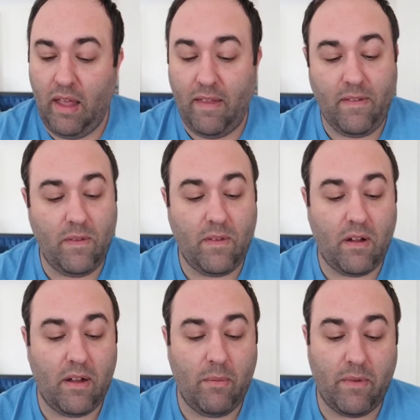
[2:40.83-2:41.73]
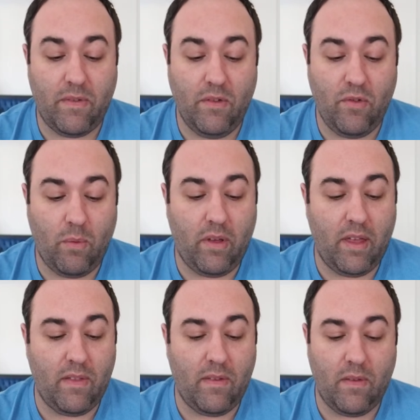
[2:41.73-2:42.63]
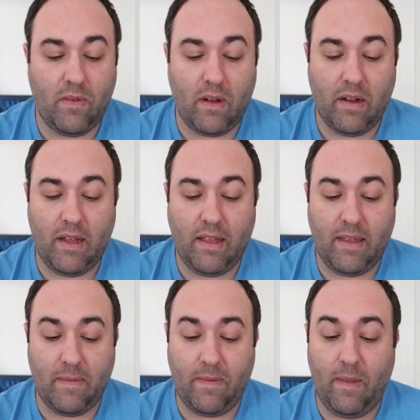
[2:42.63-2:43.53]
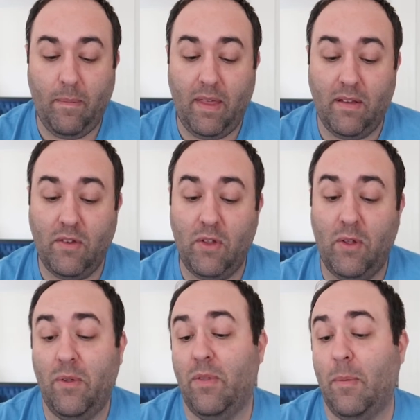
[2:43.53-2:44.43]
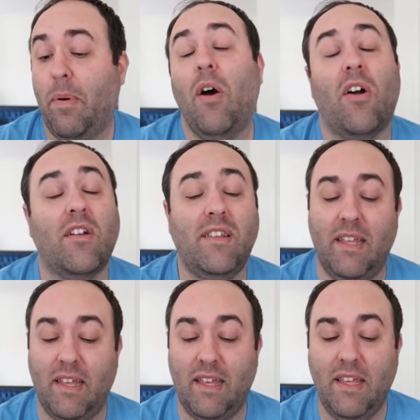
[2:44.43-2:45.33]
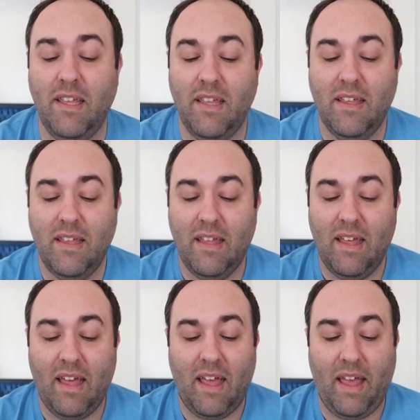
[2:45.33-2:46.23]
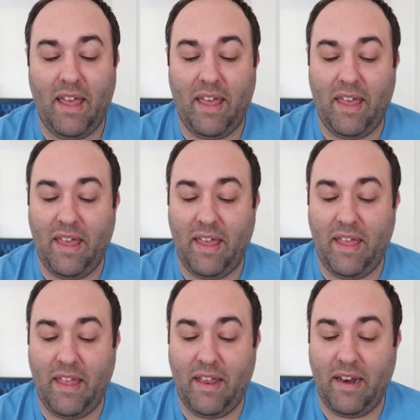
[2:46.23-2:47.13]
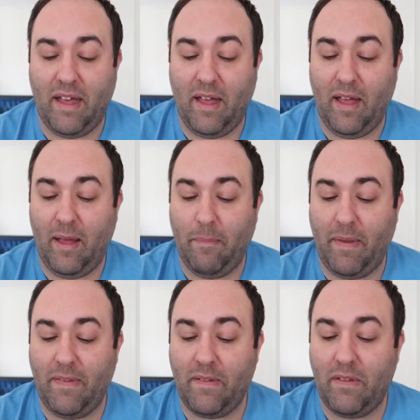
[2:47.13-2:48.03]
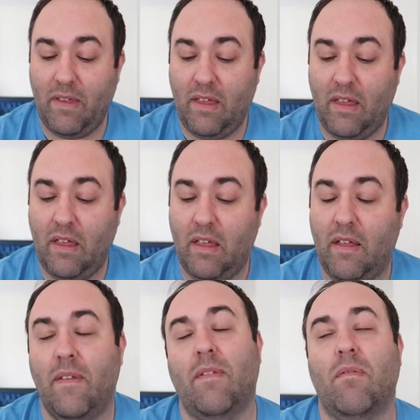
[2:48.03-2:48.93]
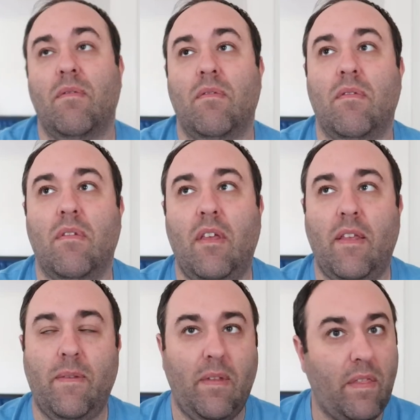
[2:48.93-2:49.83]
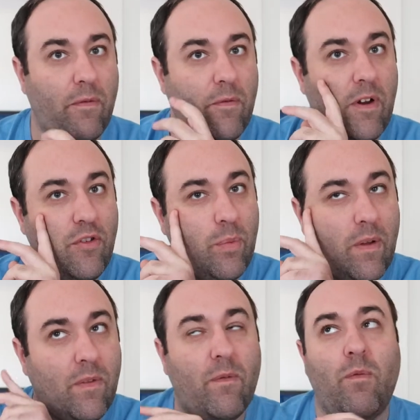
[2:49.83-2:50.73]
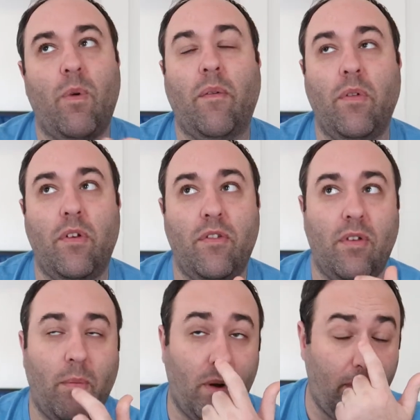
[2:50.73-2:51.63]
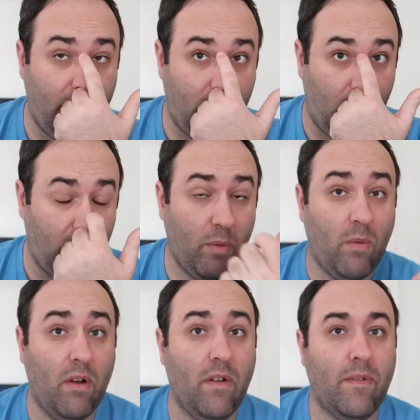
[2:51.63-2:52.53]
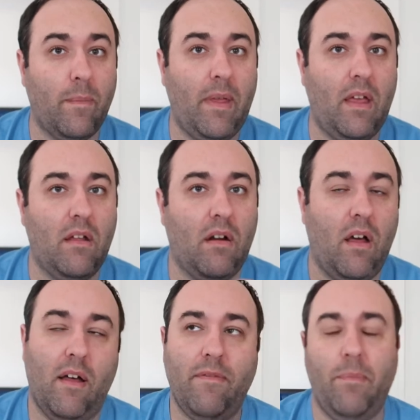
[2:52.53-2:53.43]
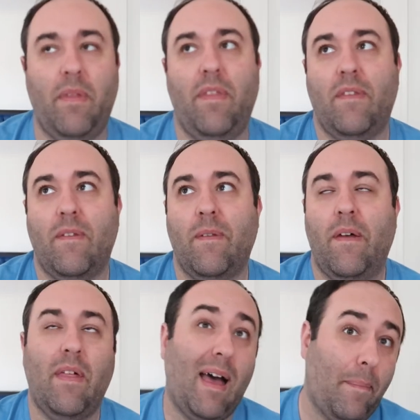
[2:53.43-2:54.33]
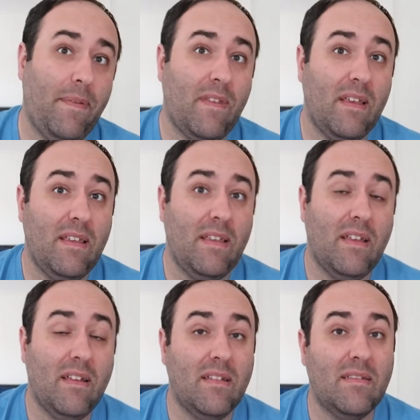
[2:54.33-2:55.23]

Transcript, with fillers: And so Zari wants to join, so Zari gets them into the party. And um, basically, it's, it's in the French Revolution where basically all the royals are being off, but this is like the opposite.